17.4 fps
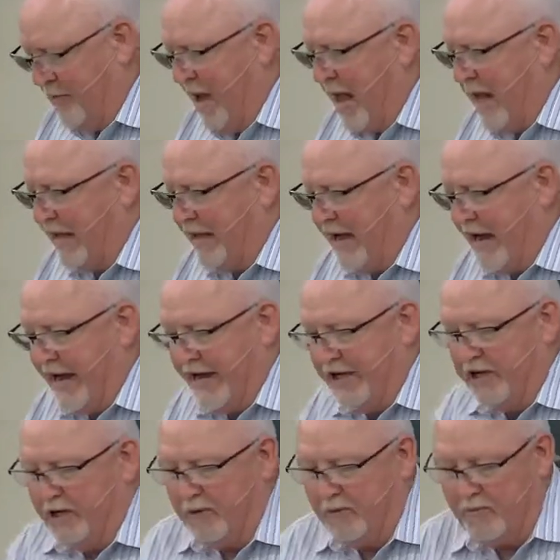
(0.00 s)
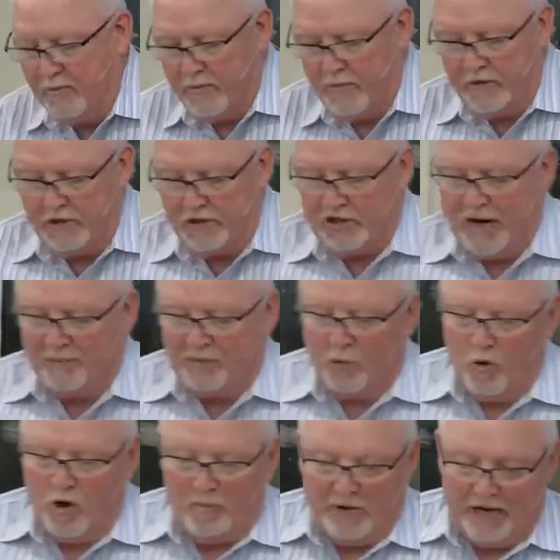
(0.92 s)
Malachi
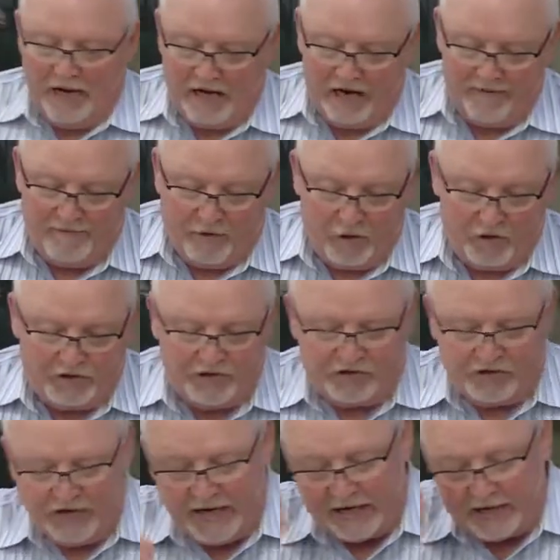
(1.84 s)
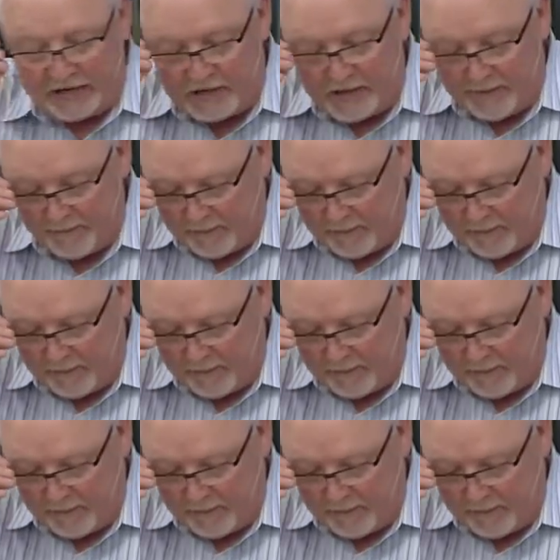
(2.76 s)
chapter 1, beginning in verse 6.